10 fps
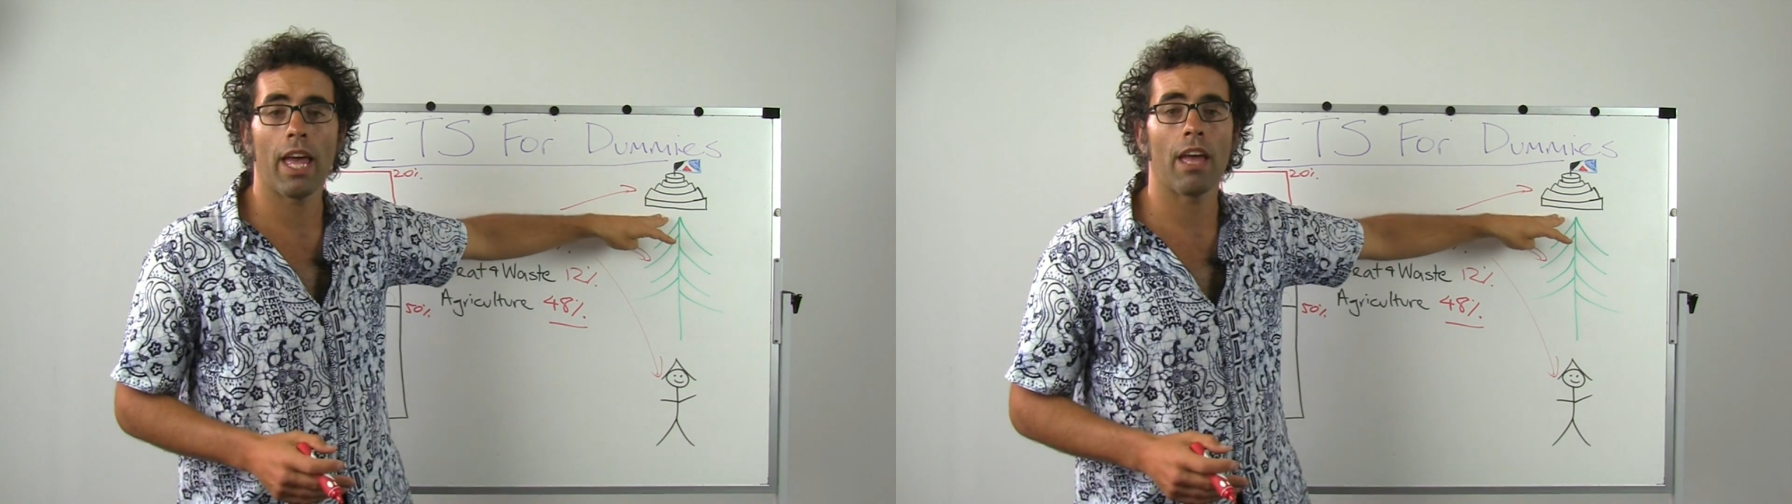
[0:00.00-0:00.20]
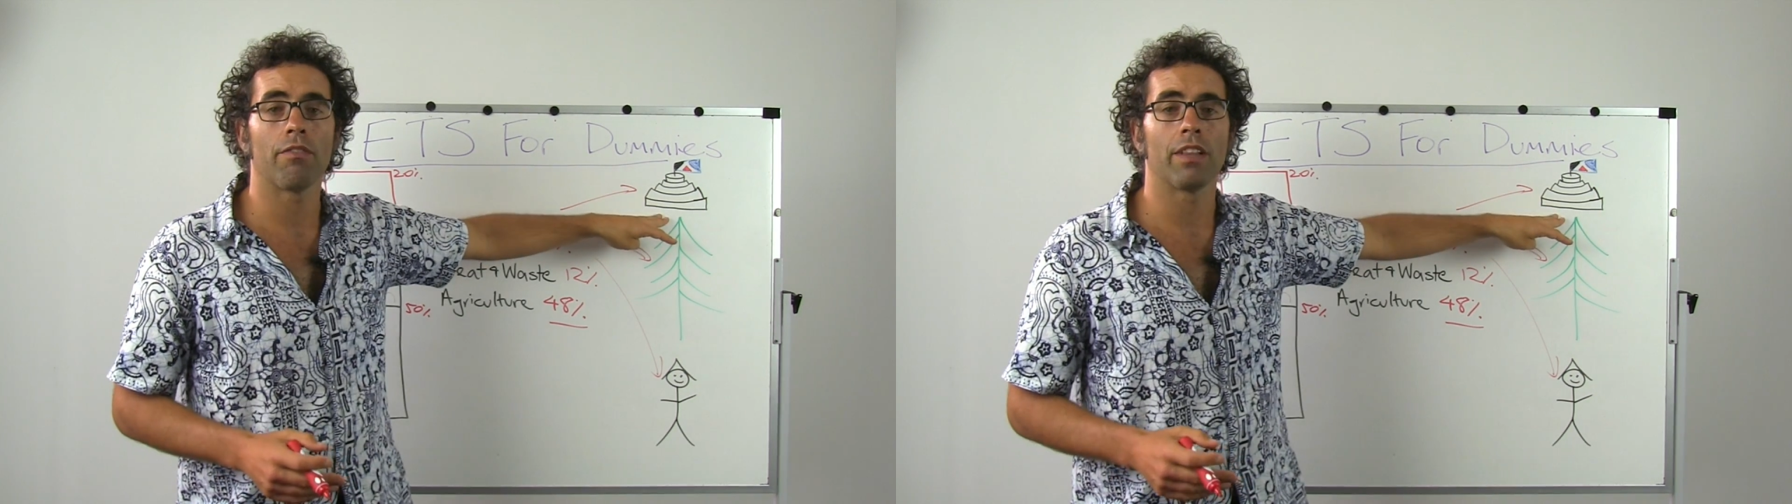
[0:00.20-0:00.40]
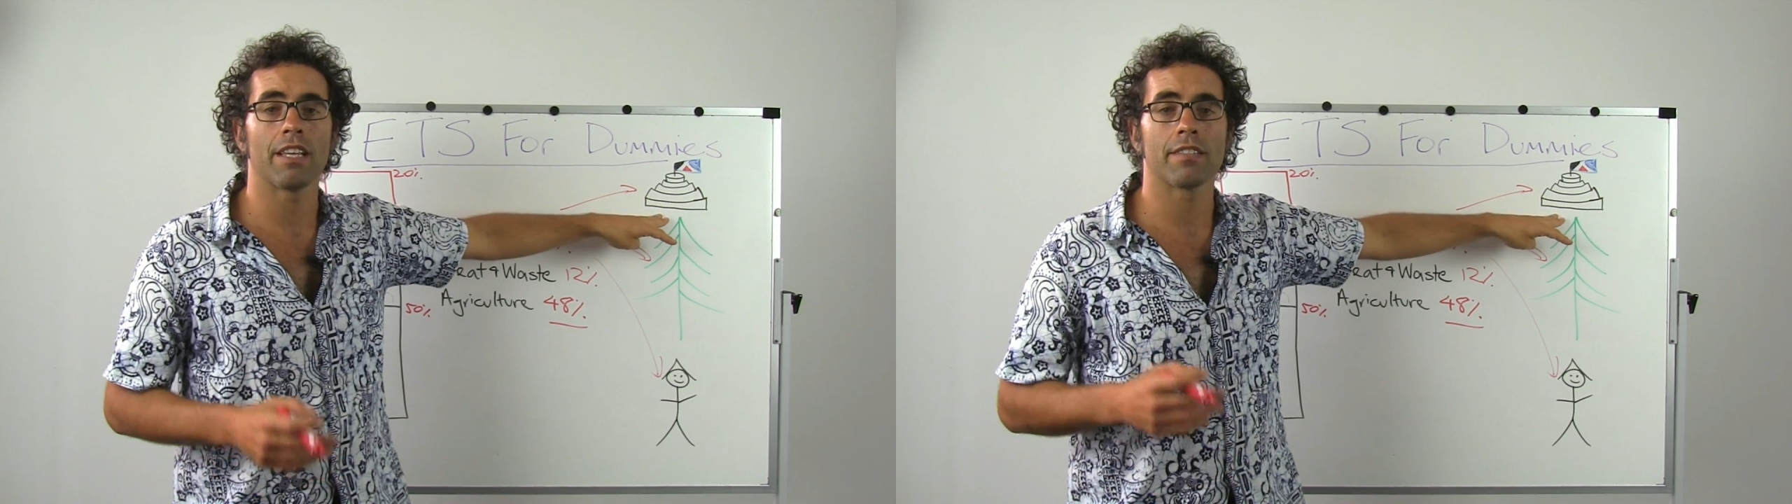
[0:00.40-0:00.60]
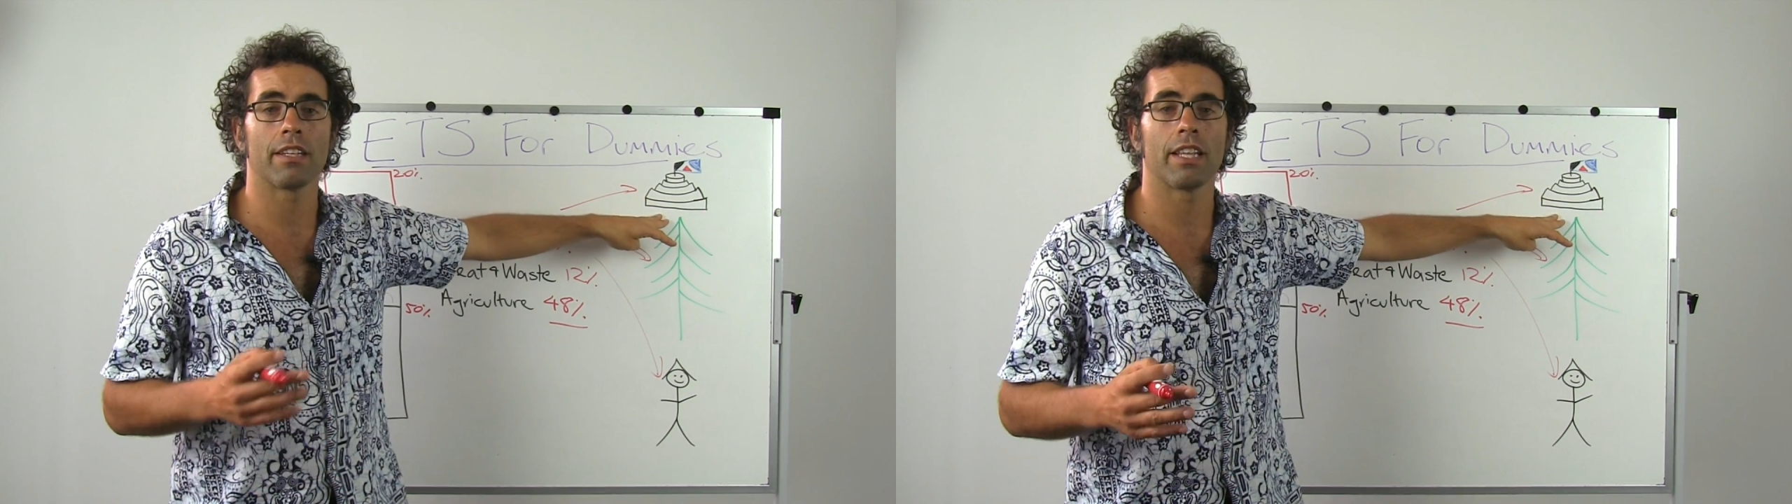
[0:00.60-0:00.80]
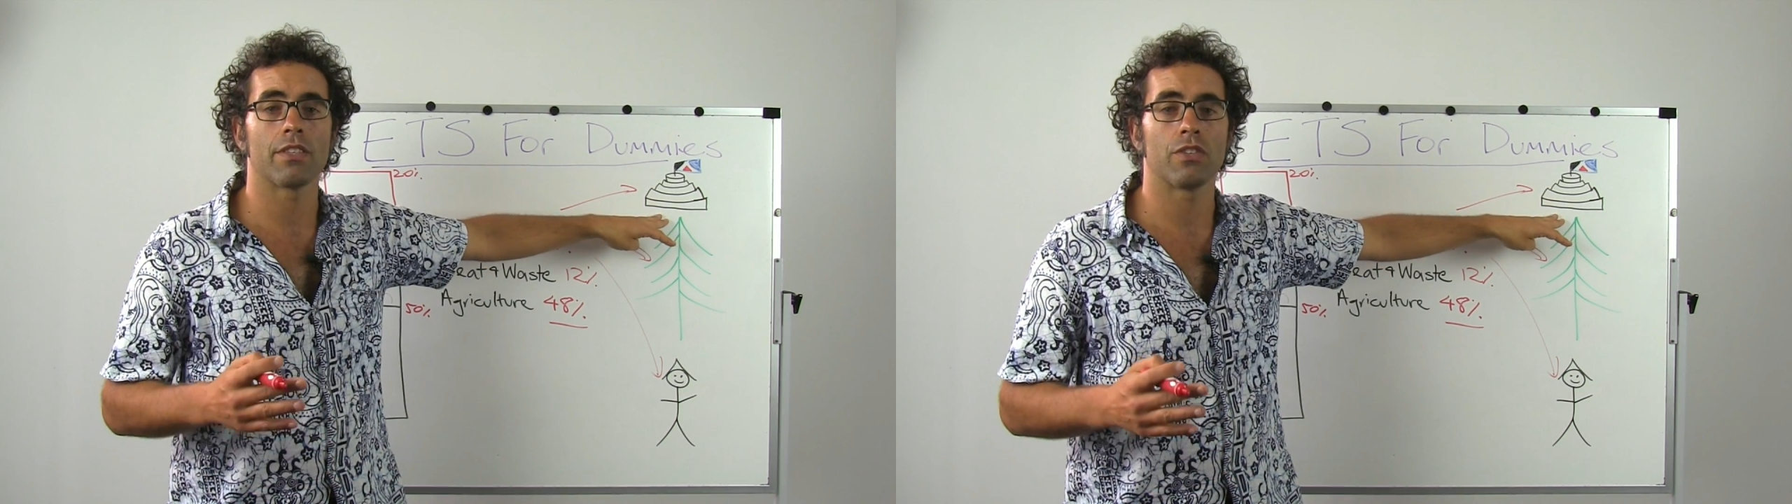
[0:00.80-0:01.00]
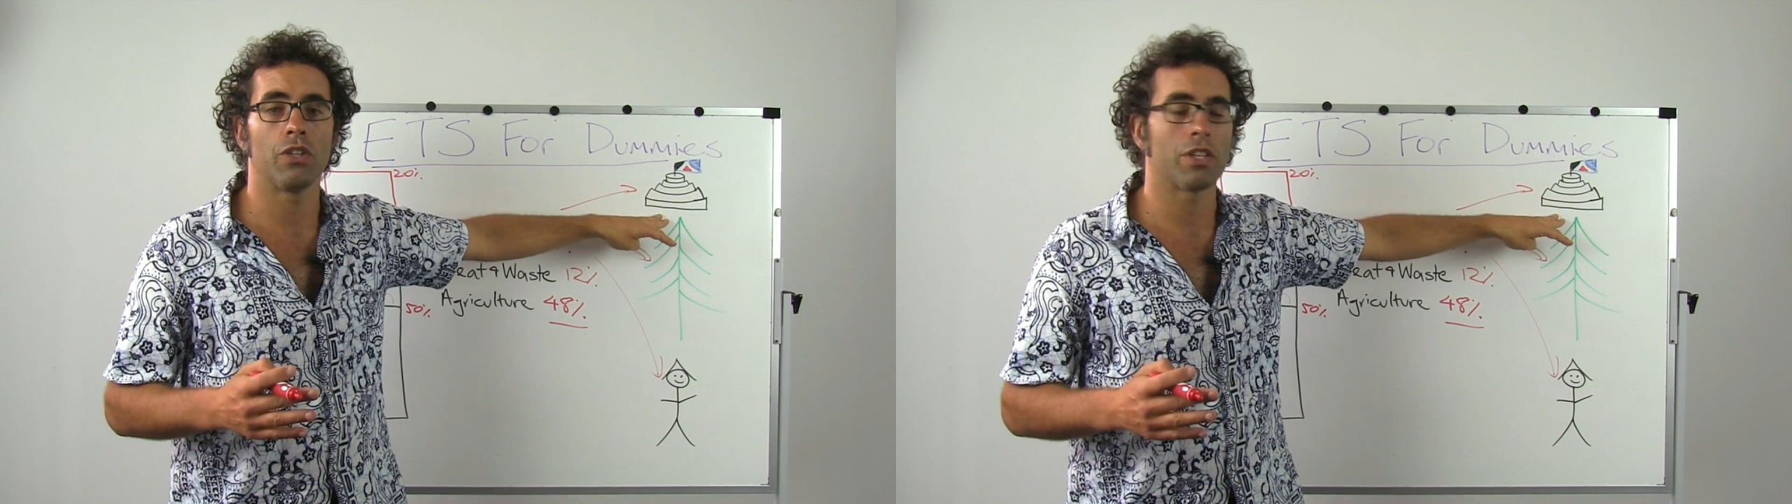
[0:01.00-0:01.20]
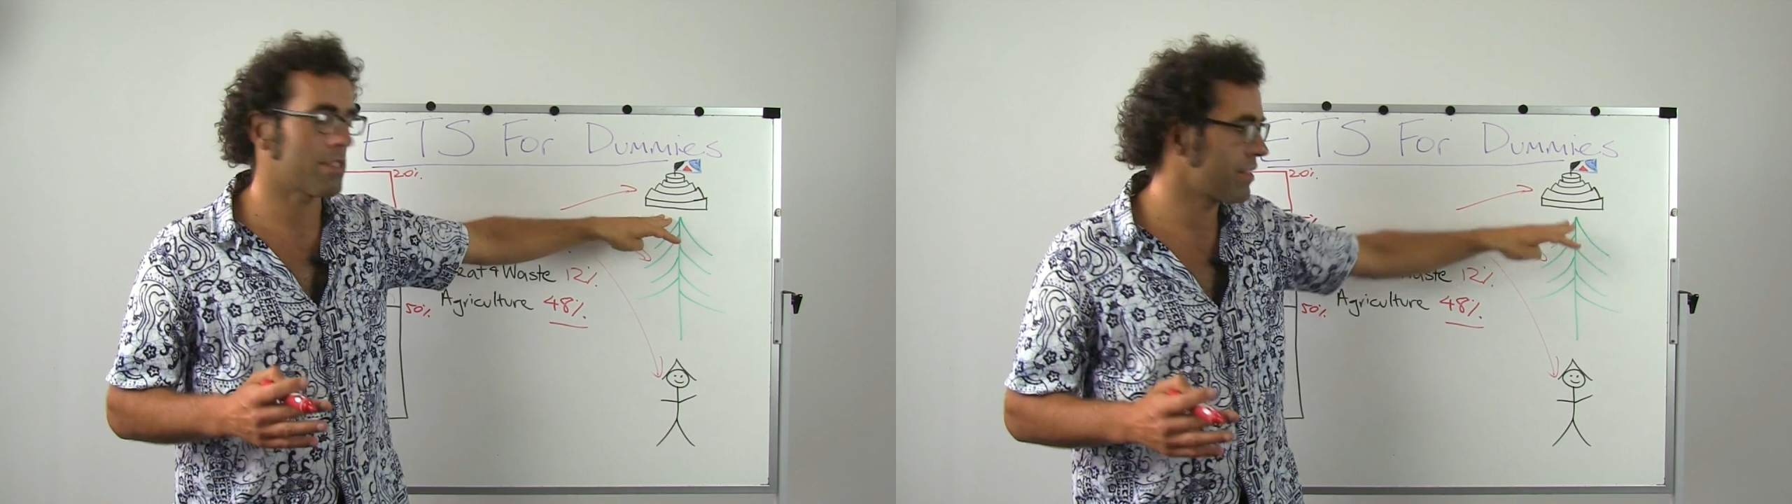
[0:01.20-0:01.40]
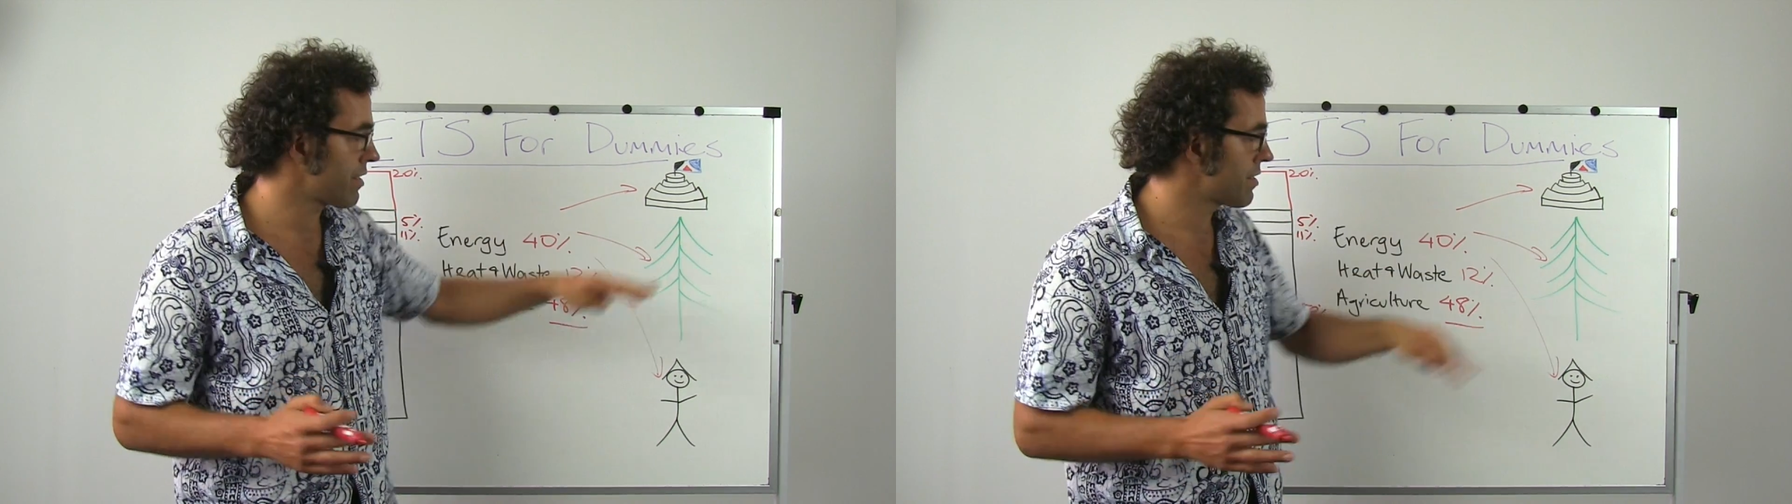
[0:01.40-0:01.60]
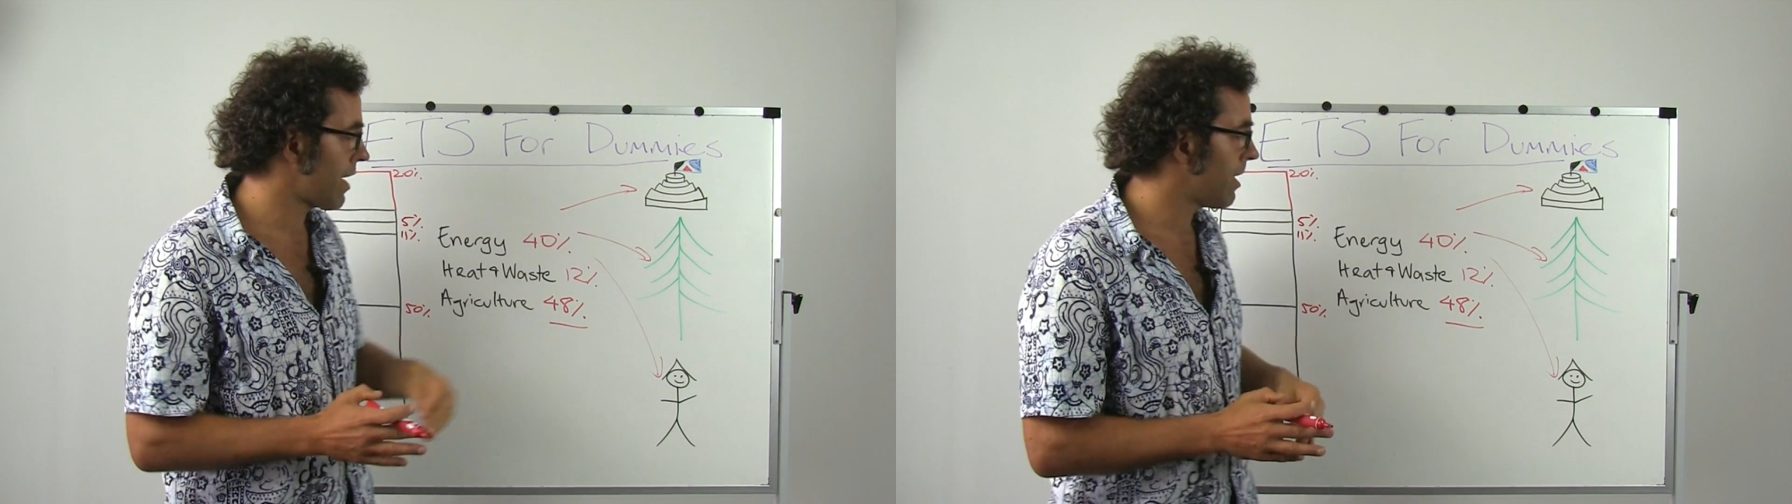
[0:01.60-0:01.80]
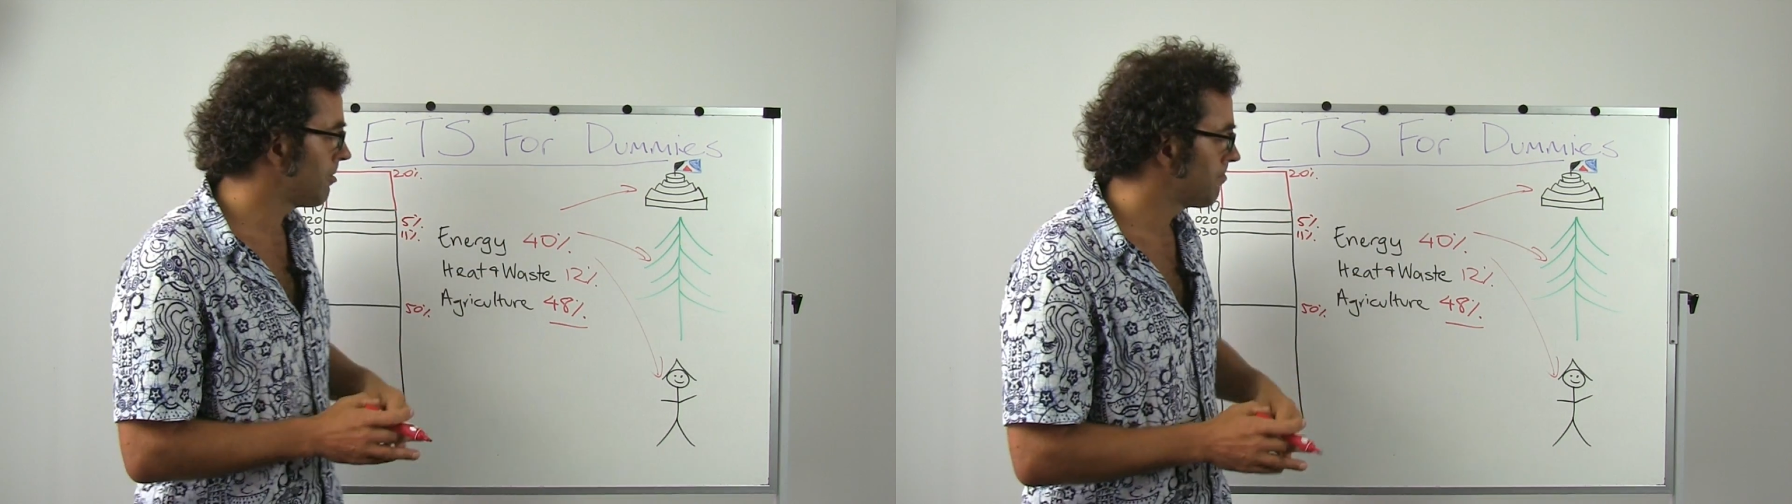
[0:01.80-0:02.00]
have less and less units to
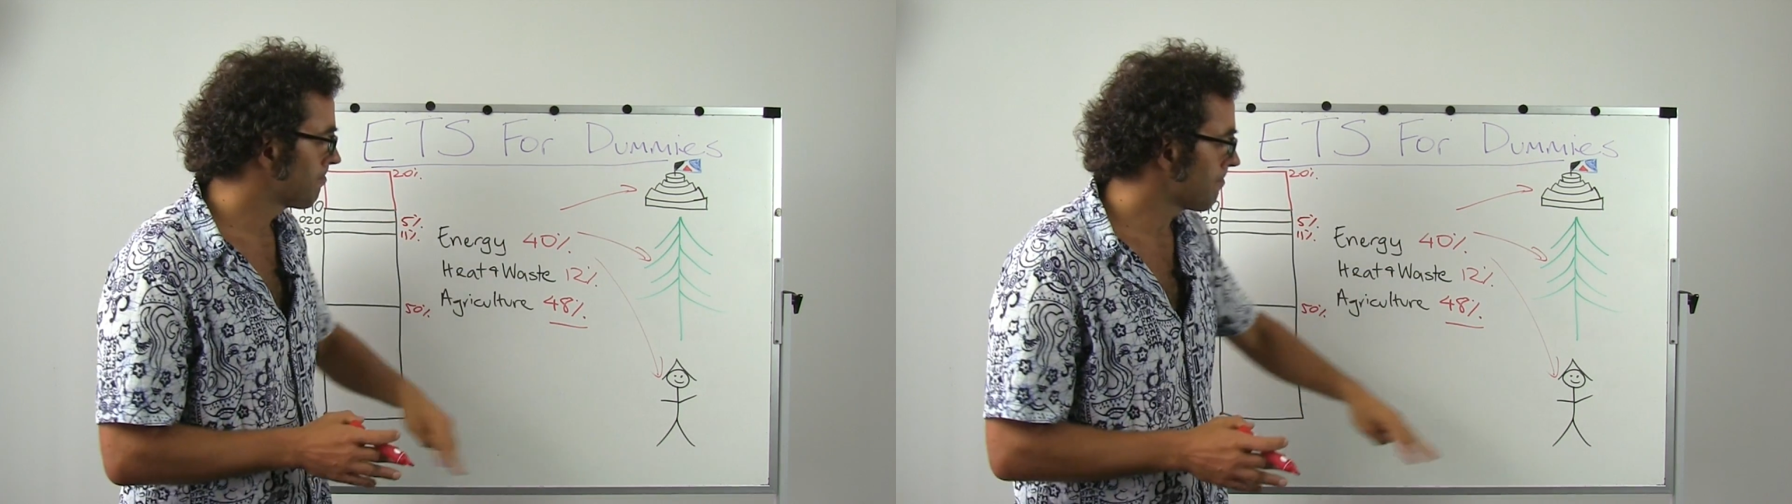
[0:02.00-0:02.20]
sell.